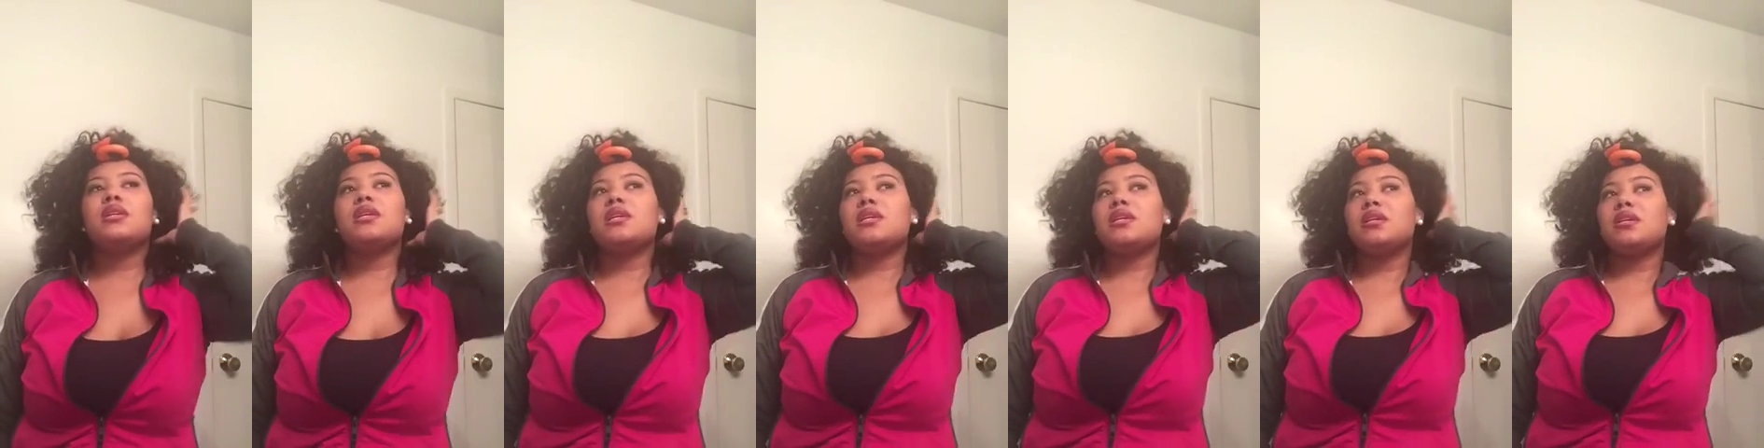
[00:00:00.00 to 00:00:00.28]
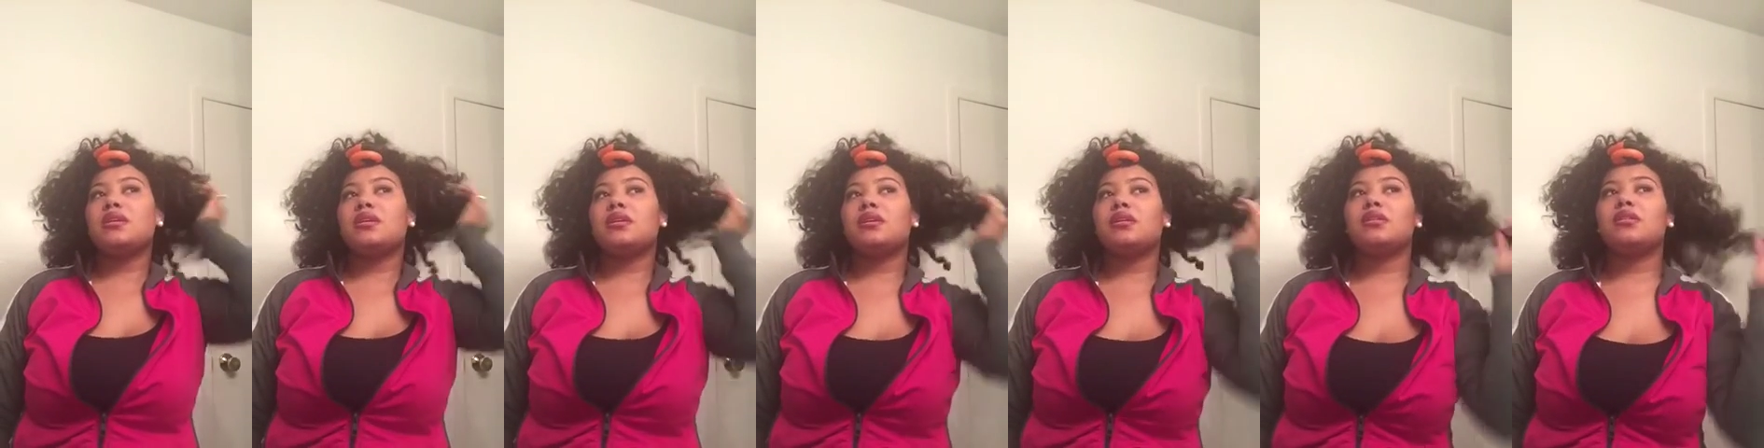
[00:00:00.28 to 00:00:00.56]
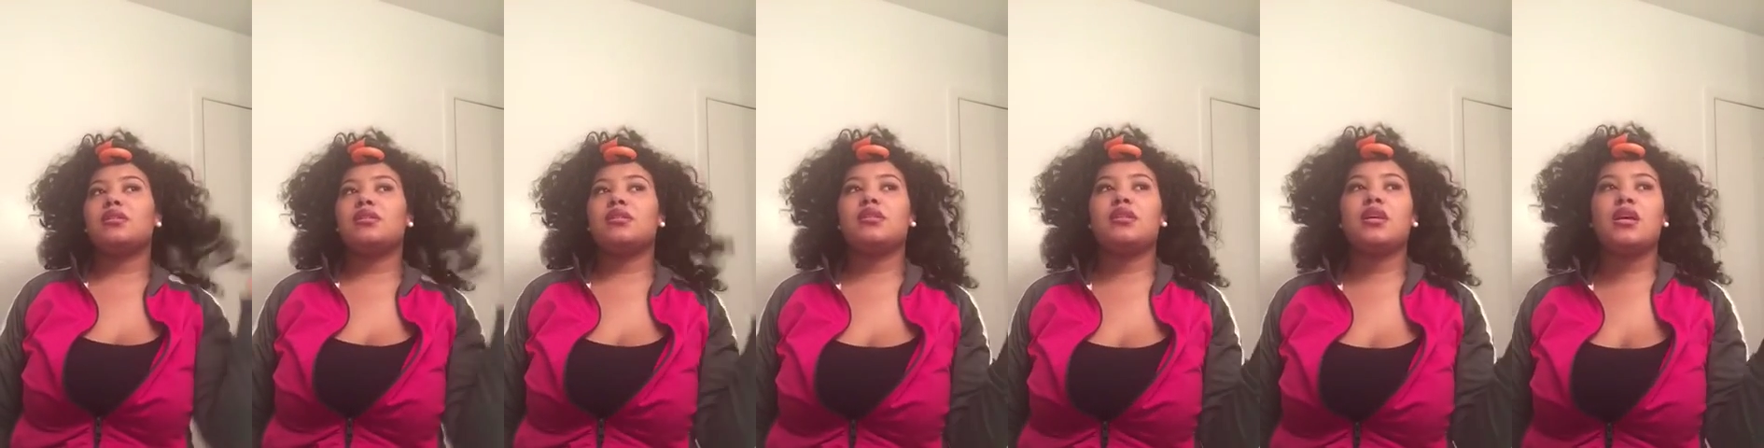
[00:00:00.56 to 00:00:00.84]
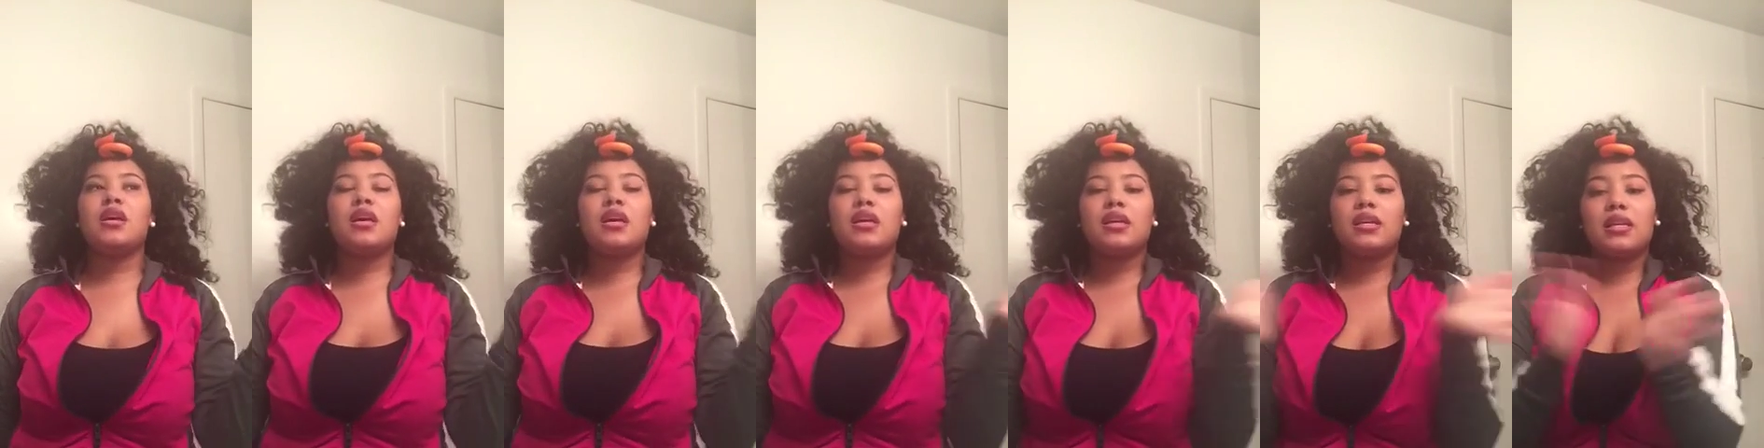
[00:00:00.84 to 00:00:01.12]
is
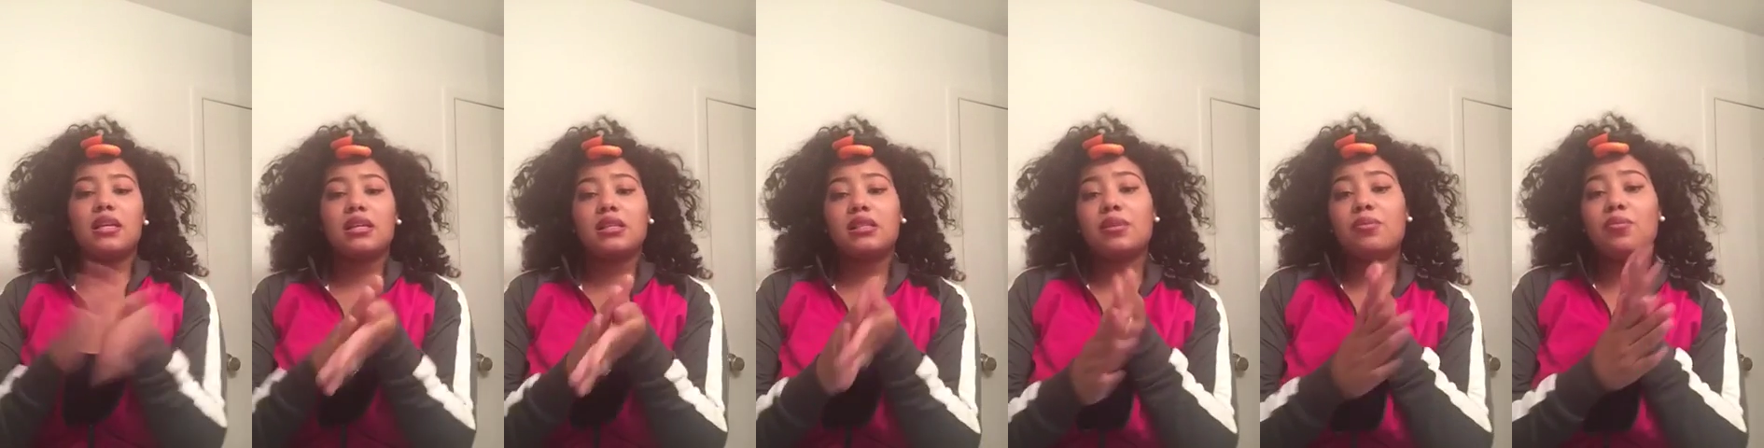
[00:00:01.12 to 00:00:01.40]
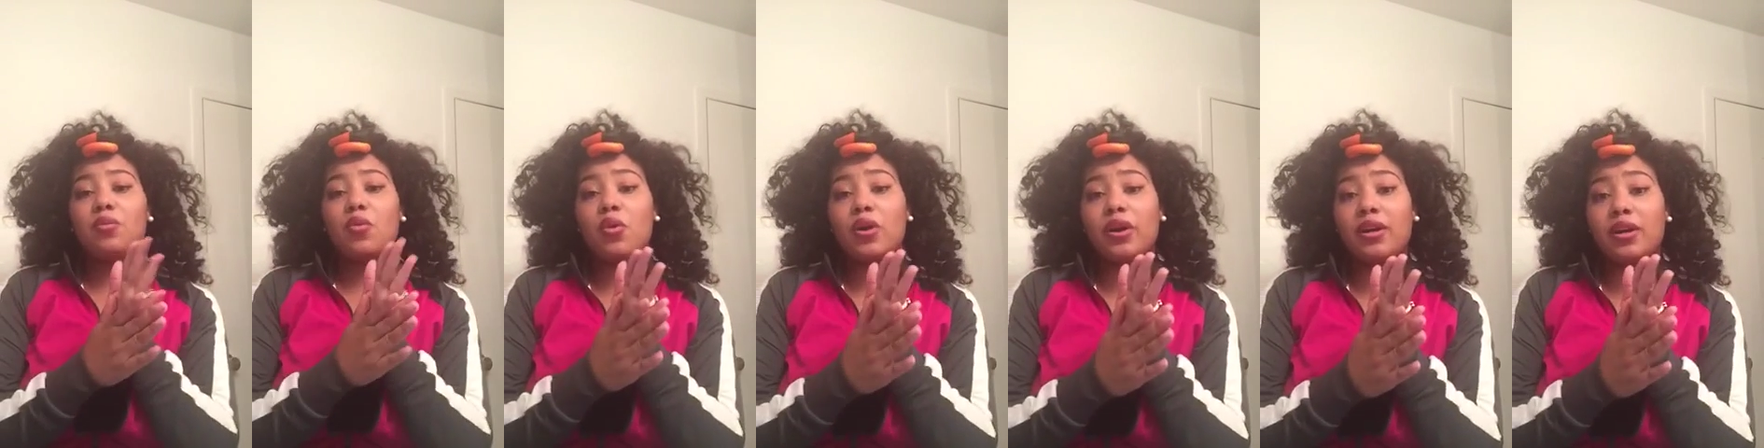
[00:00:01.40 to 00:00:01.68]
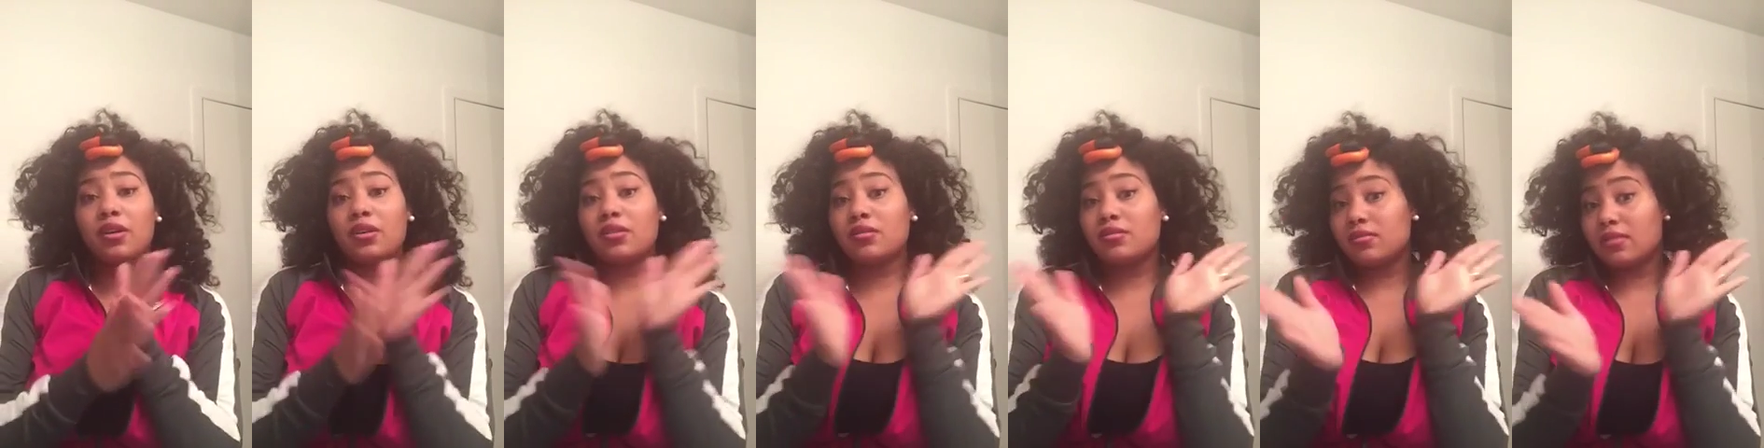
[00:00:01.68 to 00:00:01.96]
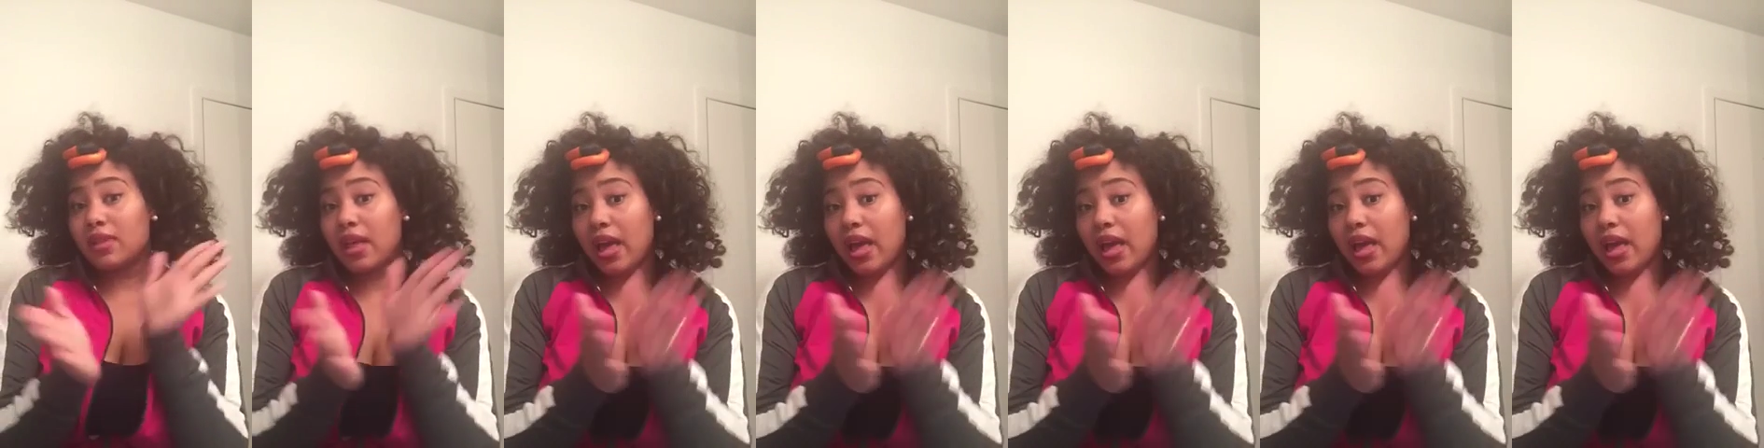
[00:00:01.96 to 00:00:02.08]
get some oil,